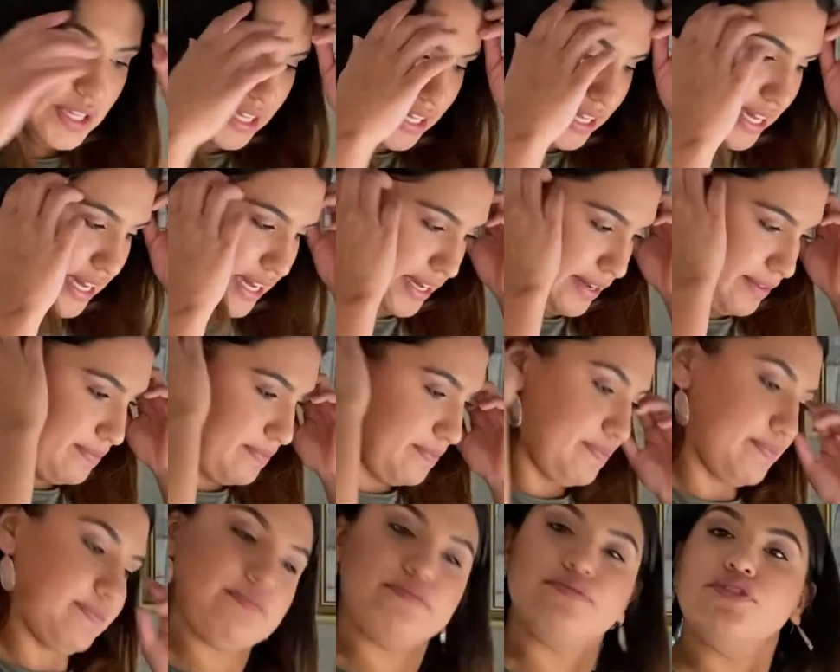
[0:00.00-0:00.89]
yeah,
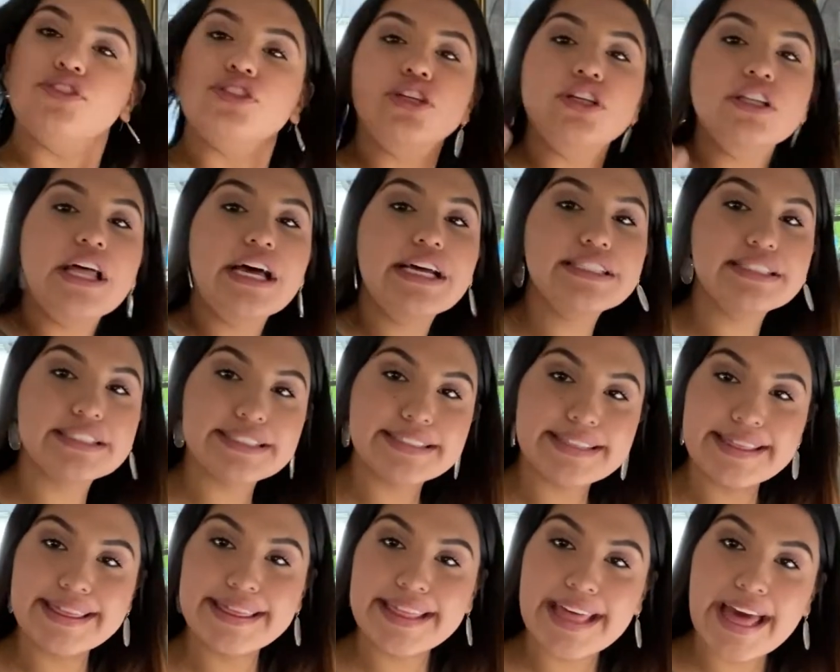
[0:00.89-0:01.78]
so
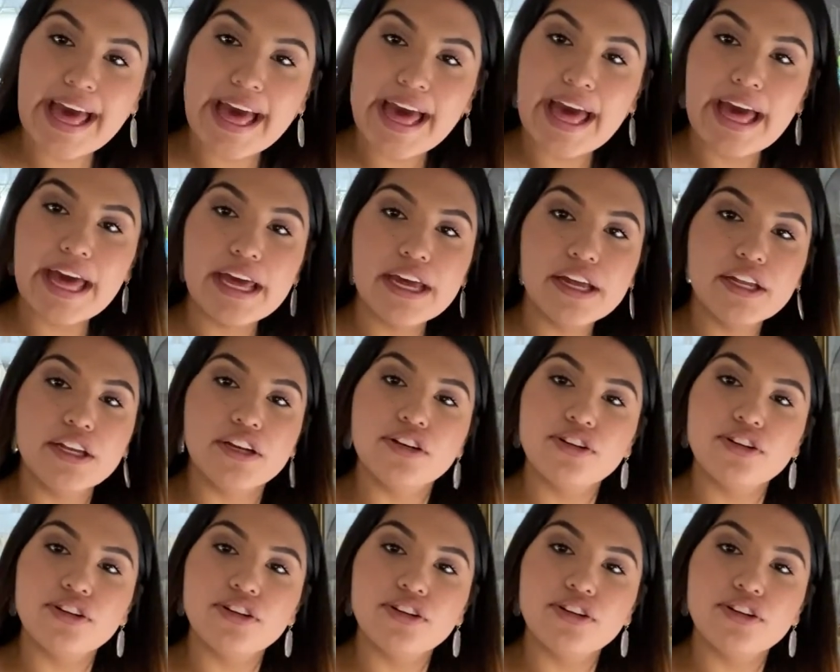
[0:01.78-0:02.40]
that's that.